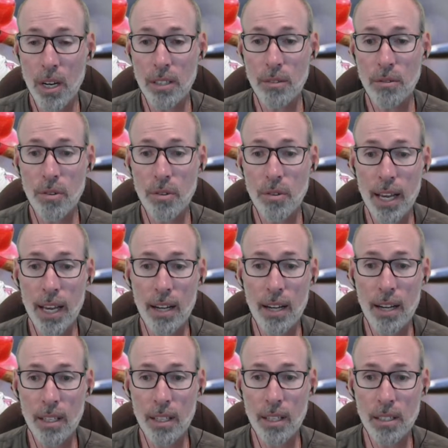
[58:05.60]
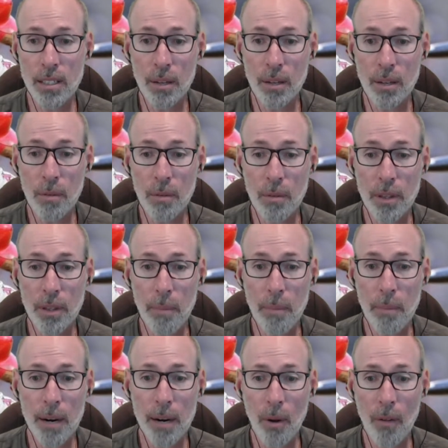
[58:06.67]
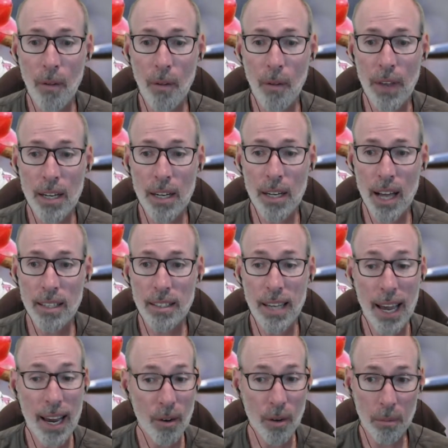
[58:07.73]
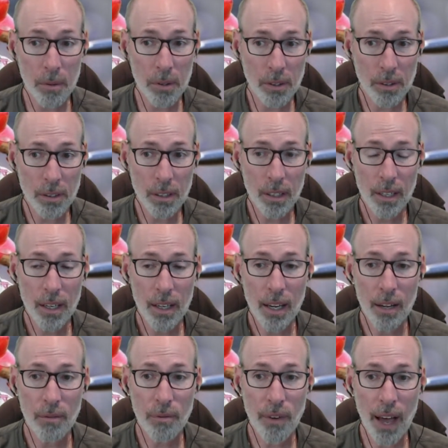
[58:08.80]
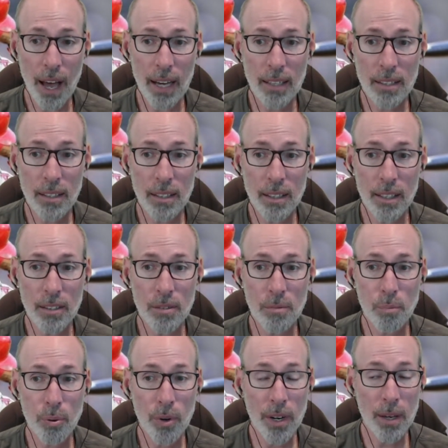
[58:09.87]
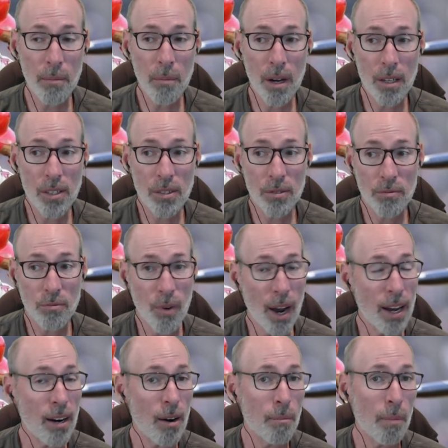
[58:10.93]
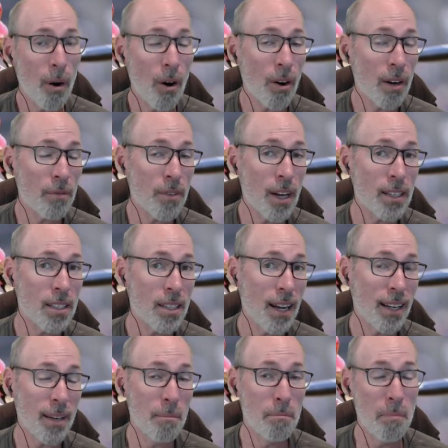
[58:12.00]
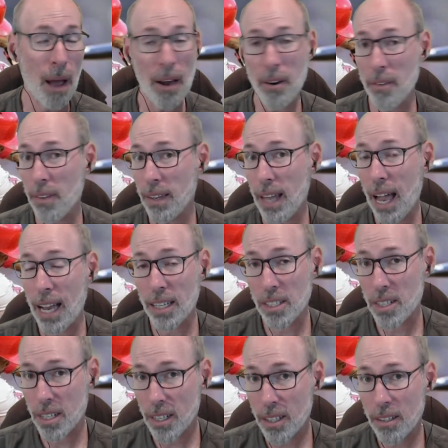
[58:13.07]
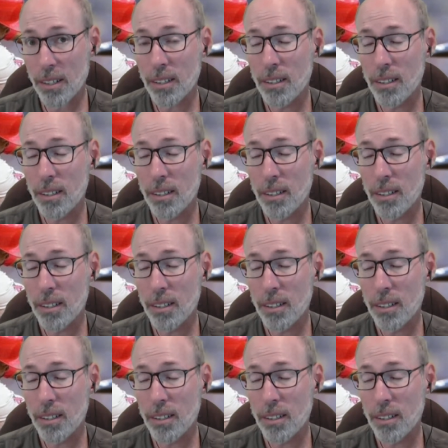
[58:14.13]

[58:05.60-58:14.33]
of strikeouts that he's dealing with, but the batted ball data is not terrible. In fact, it's pretty much right on par, if not slightly better than last year.